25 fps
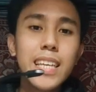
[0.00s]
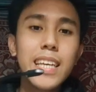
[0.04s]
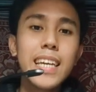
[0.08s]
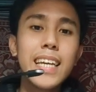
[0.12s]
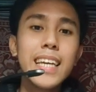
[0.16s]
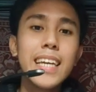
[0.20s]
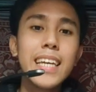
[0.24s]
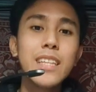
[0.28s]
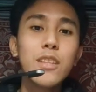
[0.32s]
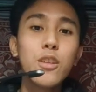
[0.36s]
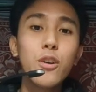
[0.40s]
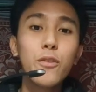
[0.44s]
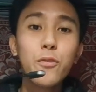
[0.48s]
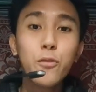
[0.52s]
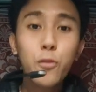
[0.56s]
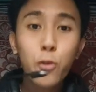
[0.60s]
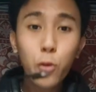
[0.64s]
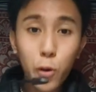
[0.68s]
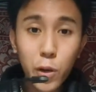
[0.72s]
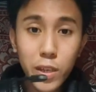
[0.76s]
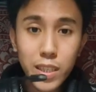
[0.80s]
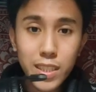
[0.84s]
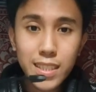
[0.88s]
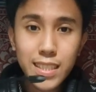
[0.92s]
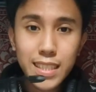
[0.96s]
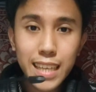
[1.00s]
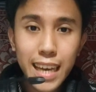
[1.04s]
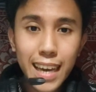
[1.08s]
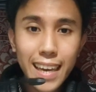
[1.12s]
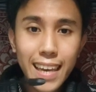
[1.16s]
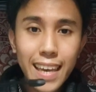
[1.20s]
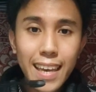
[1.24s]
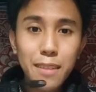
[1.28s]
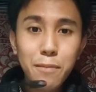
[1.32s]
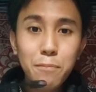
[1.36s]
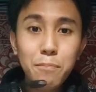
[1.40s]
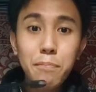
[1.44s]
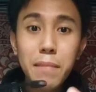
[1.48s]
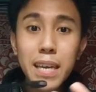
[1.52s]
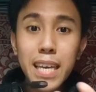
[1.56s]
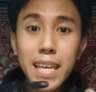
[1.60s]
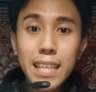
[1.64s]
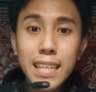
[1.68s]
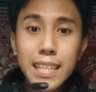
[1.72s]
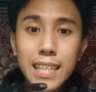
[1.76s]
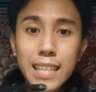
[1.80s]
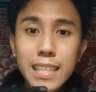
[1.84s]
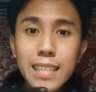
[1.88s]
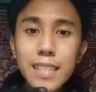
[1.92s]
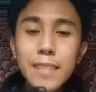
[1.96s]
And of course, I had
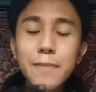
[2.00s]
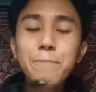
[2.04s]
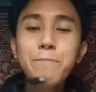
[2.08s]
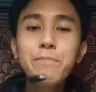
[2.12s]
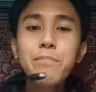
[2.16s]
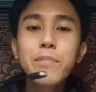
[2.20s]
many